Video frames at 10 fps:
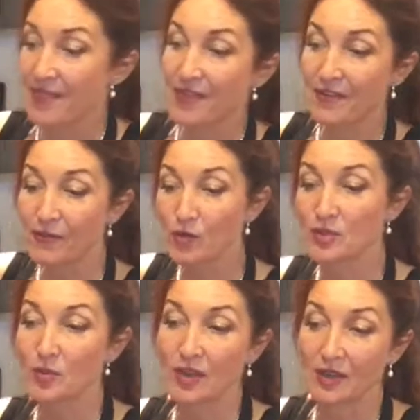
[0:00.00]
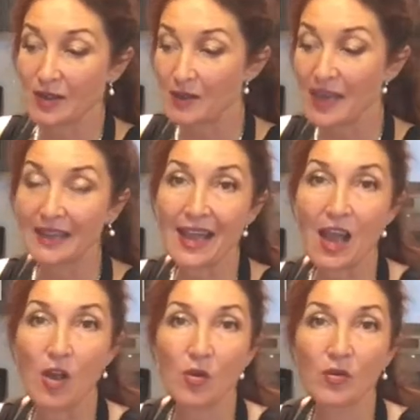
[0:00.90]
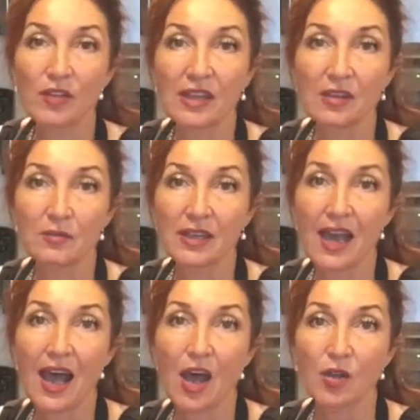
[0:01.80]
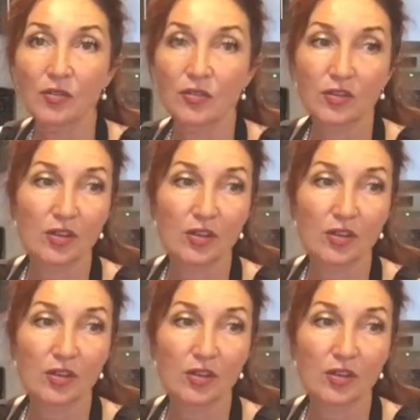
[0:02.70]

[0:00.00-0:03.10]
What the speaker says: The foods we're gonna make now, they can be out